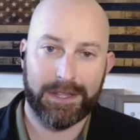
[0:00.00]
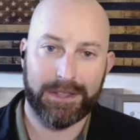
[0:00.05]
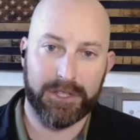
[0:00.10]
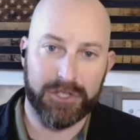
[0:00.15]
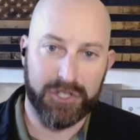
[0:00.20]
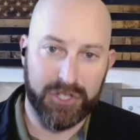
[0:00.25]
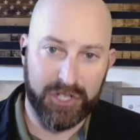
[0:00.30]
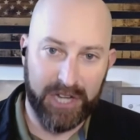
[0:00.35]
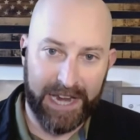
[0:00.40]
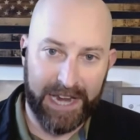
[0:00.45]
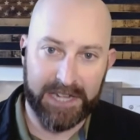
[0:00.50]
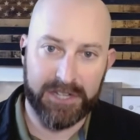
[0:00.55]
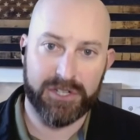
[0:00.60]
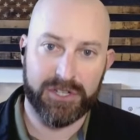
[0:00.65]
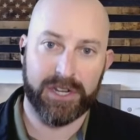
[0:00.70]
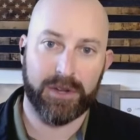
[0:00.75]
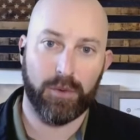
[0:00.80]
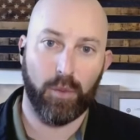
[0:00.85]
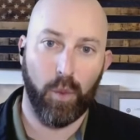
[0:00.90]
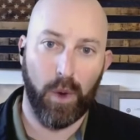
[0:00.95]
the
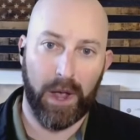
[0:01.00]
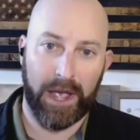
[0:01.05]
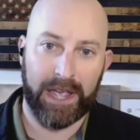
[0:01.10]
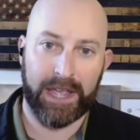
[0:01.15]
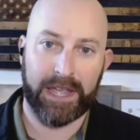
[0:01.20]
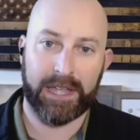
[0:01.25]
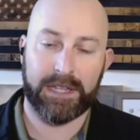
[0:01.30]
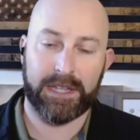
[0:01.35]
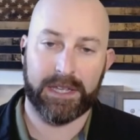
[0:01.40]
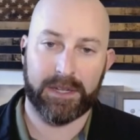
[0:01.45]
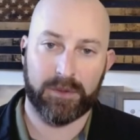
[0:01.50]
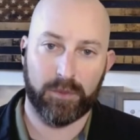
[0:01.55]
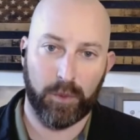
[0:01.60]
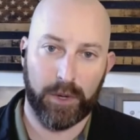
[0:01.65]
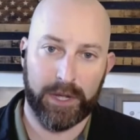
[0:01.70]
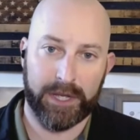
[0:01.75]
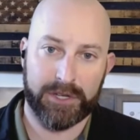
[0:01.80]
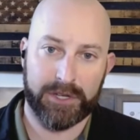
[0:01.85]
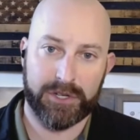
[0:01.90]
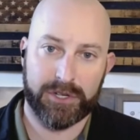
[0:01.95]
changing way in
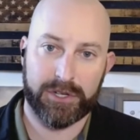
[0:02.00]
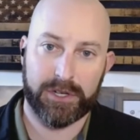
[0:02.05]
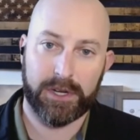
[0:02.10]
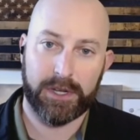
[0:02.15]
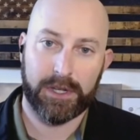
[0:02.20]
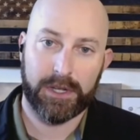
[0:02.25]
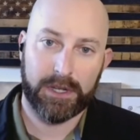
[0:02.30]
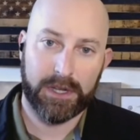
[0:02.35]
which